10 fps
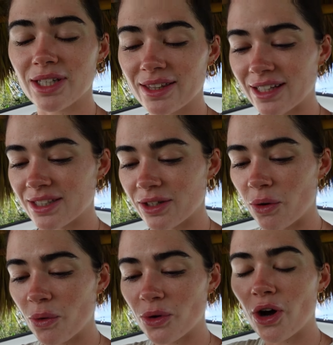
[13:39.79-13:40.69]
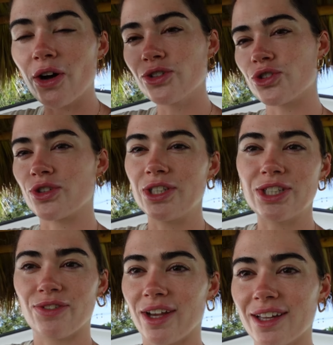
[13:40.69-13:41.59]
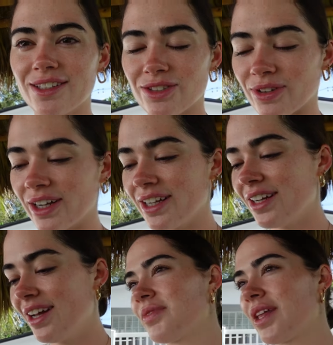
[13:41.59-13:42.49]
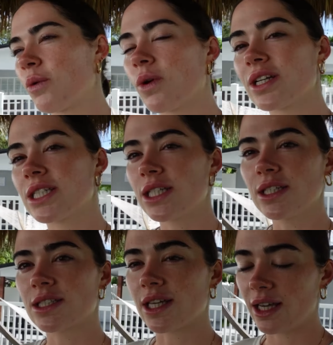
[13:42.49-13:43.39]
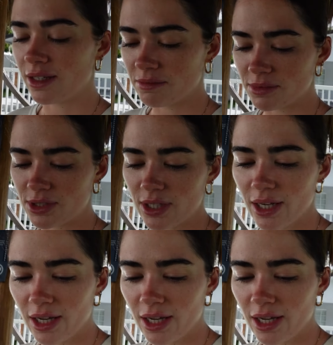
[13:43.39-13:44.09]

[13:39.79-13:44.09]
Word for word: Like, that's like a whole country's fans, right? That want to see these games.